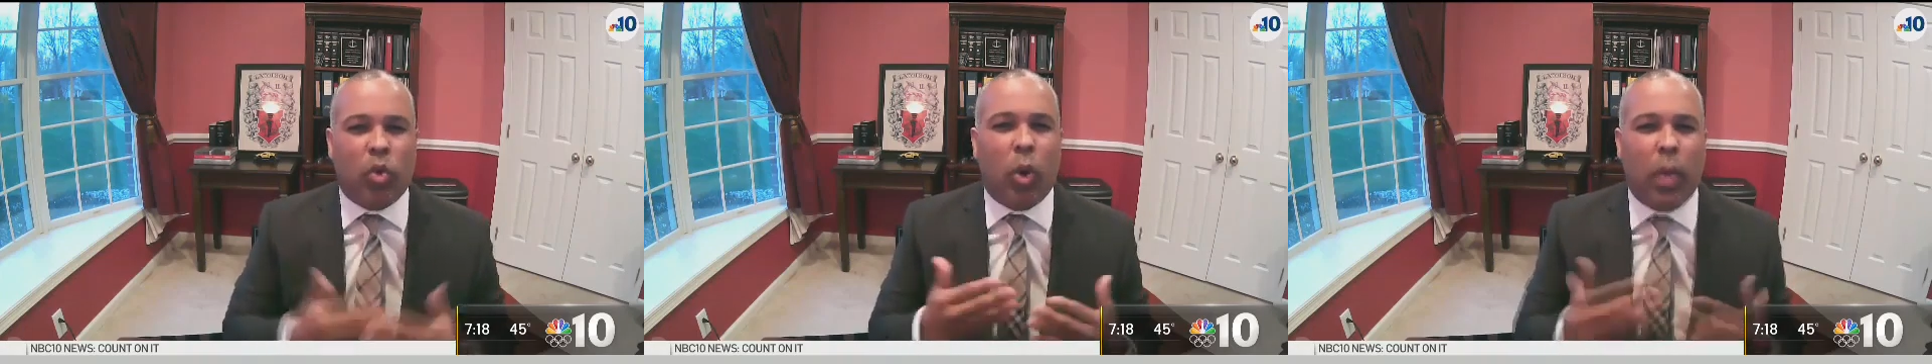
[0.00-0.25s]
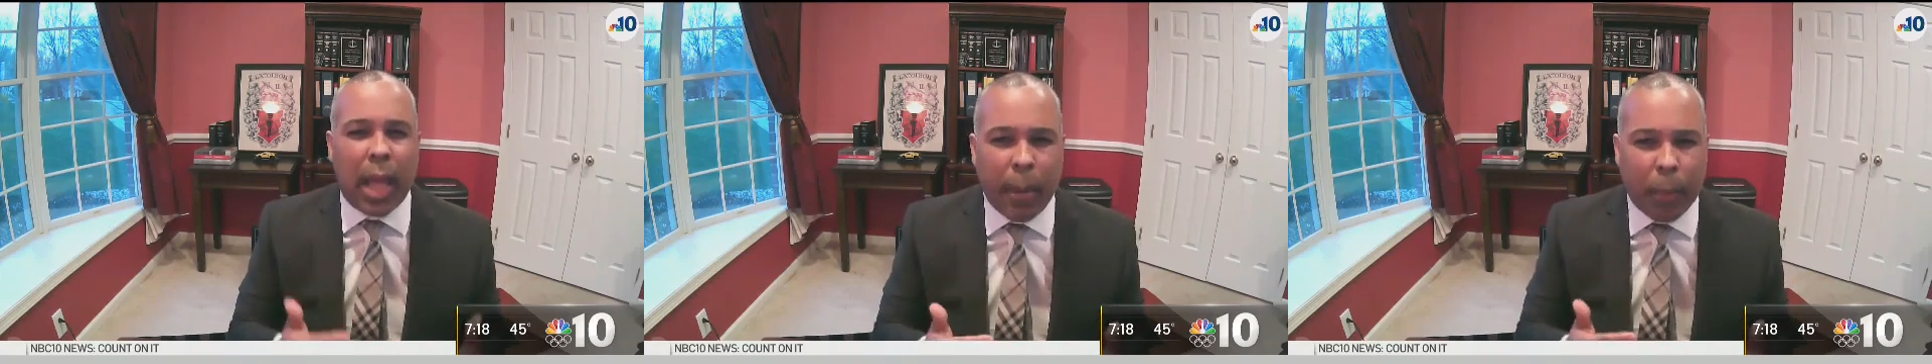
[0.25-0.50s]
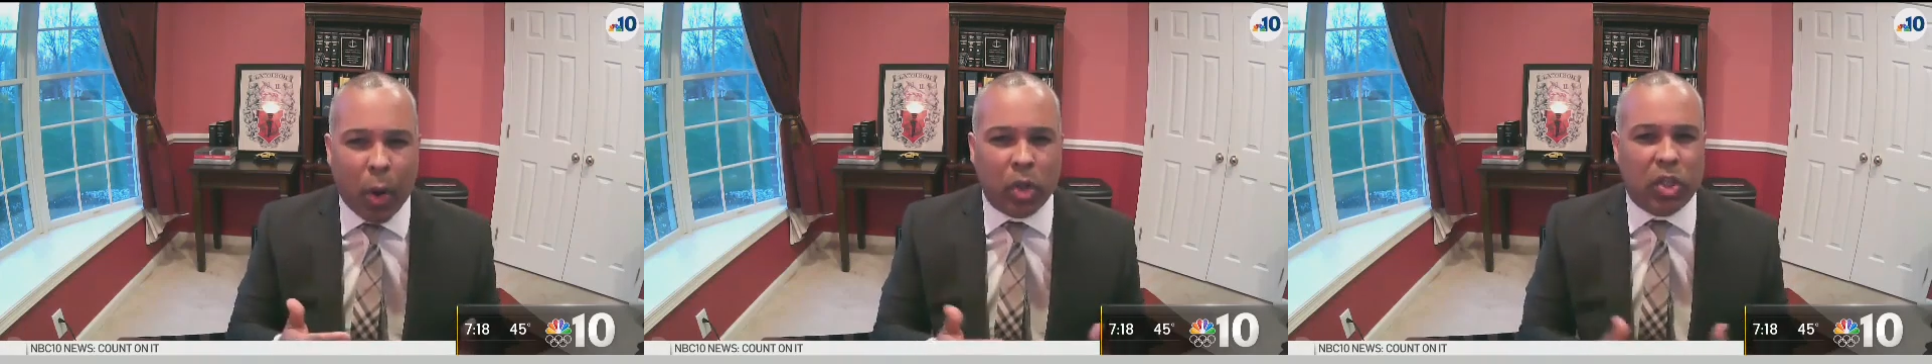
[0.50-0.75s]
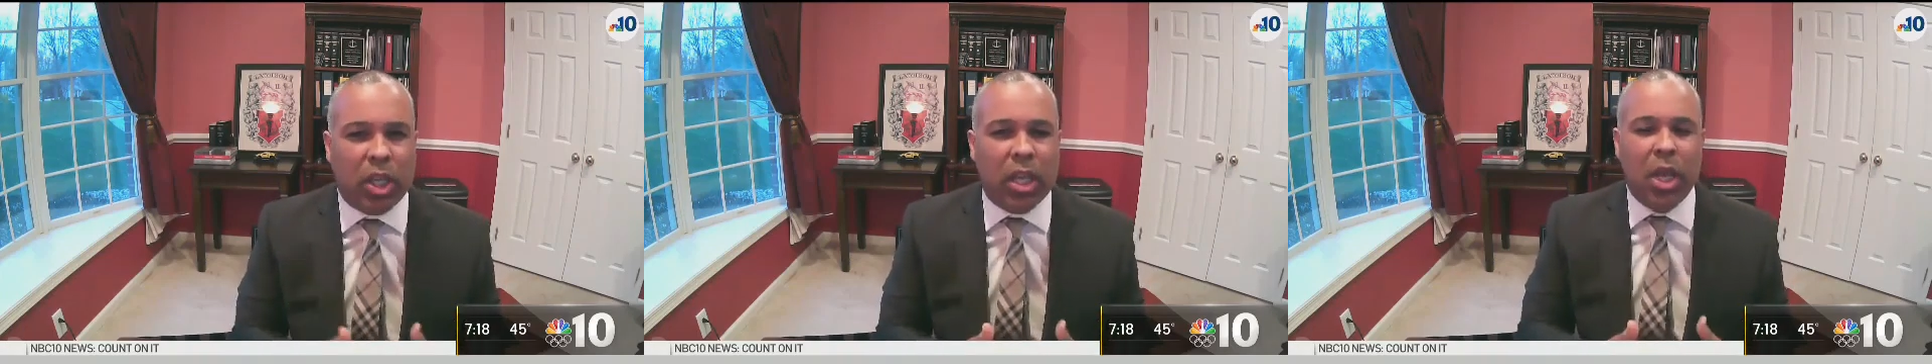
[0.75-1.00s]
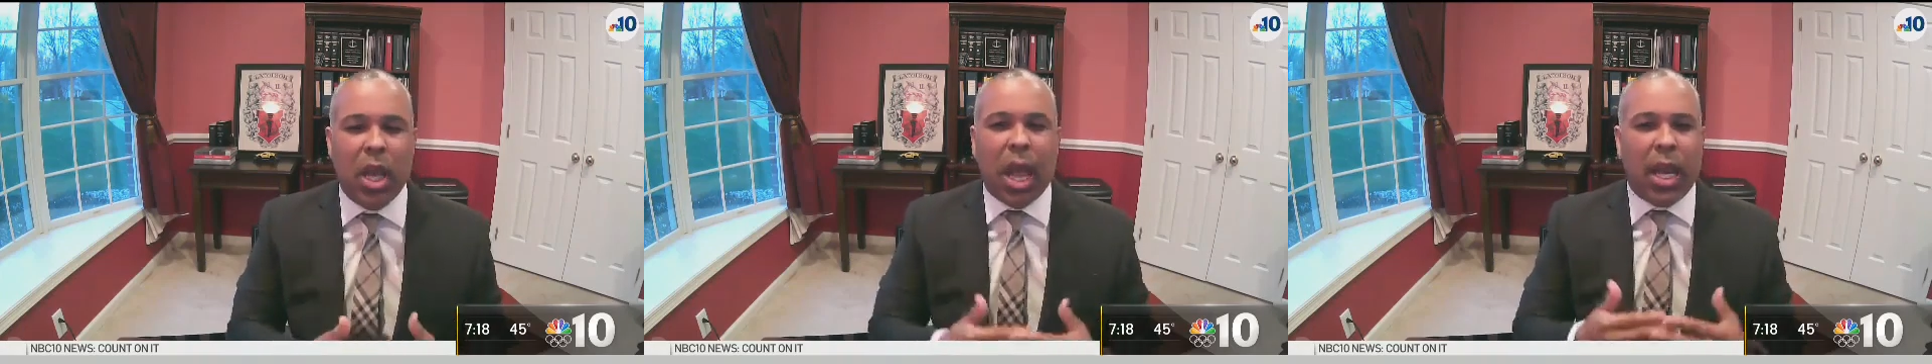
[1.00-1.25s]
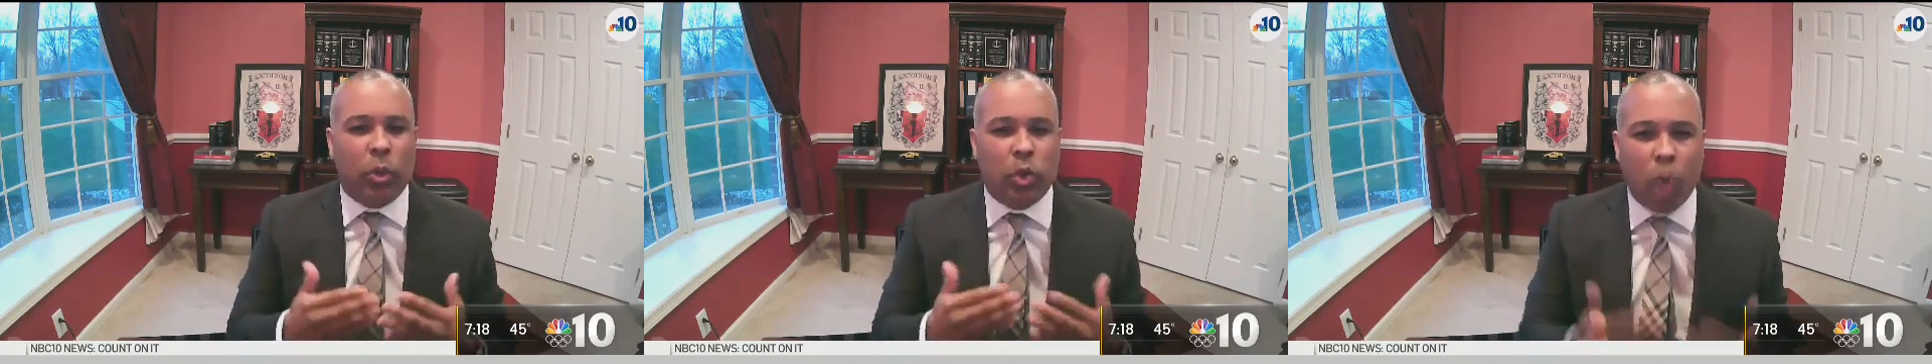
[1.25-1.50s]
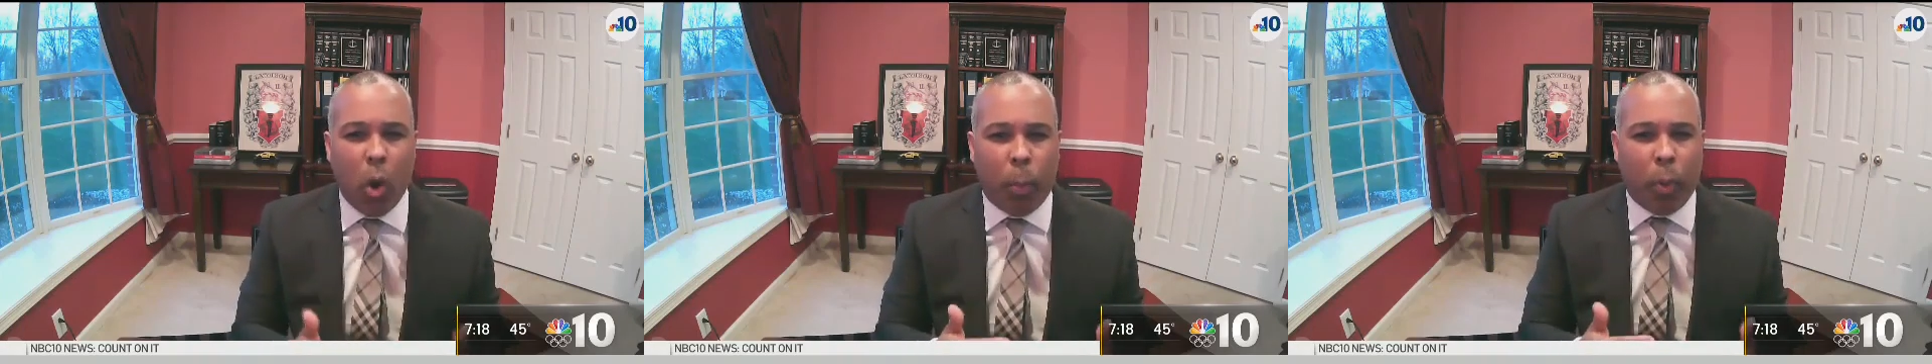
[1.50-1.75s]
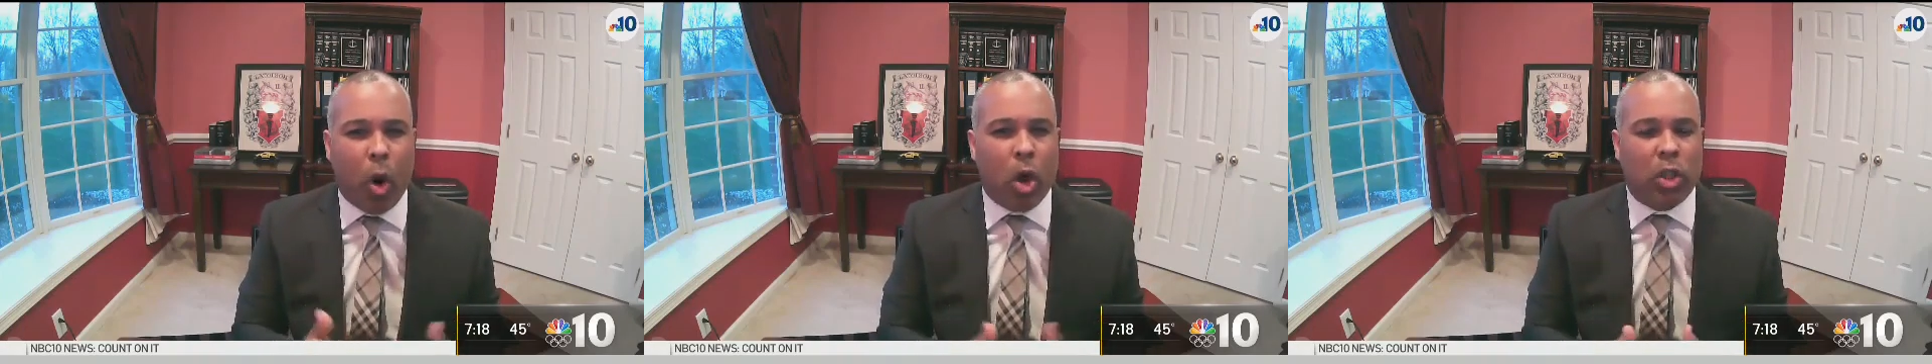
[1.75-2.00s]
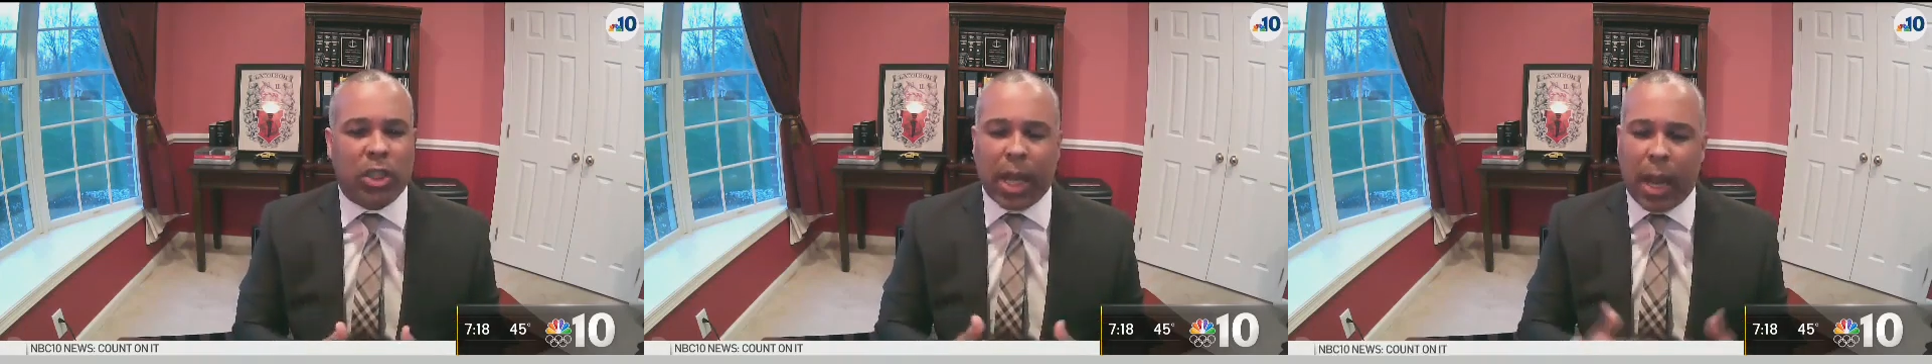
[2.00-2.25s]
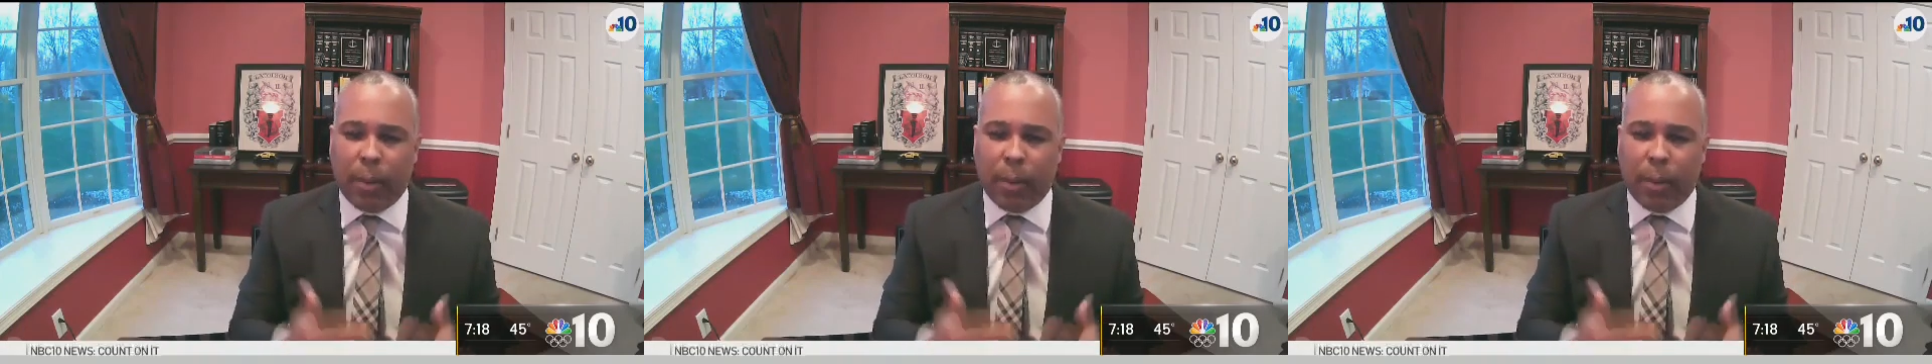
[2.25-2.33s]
to a layperson and there was no pulse.